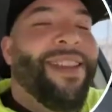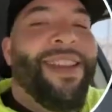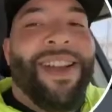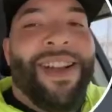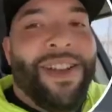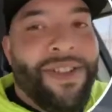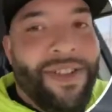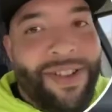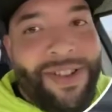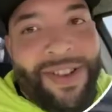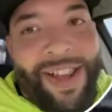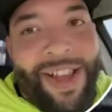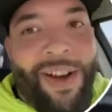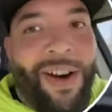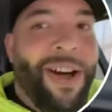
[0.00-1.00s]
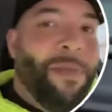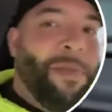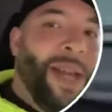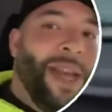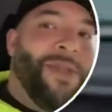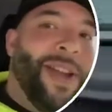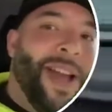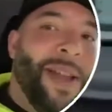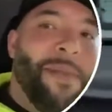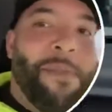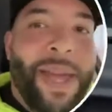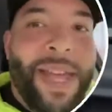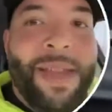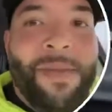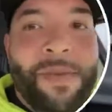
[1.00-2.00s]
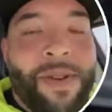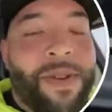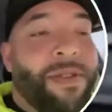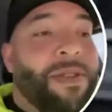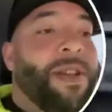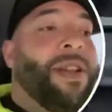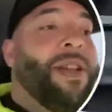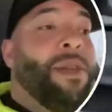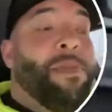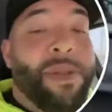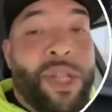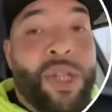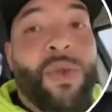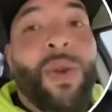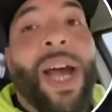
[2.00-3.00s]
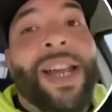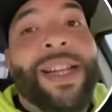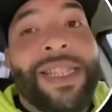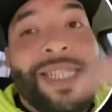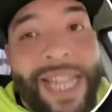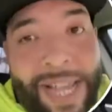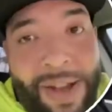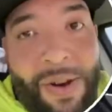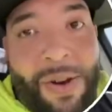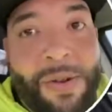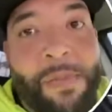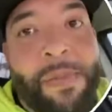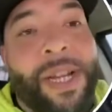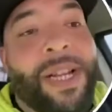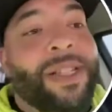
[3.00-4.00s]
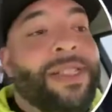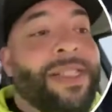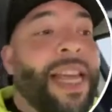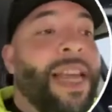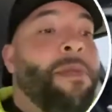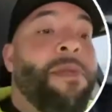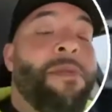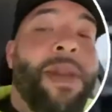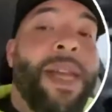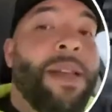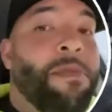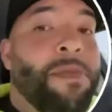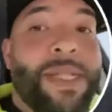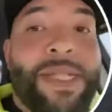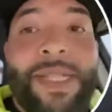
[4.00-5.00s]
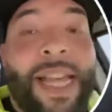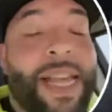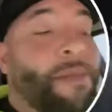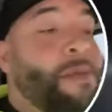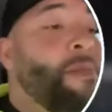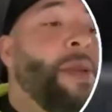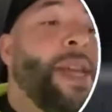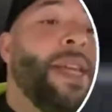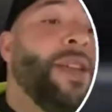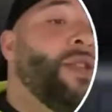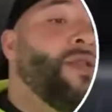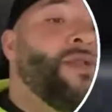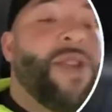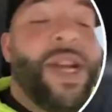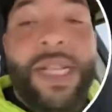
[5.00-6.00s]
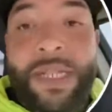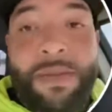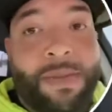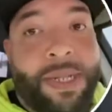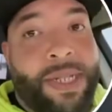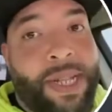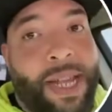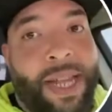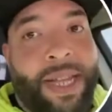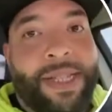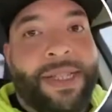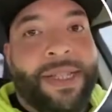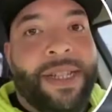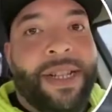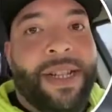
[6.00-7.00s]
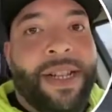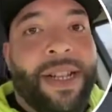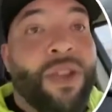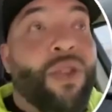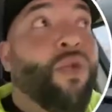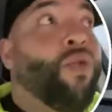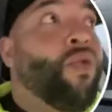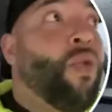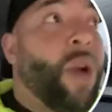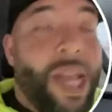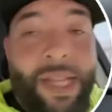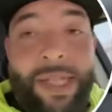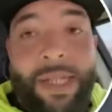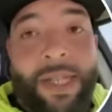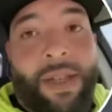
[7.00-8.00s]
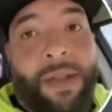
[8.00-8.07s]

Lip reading: you're like, oh man, you got it made, bro. But you got to stay on them because they be making crazy mistakes. Crazy.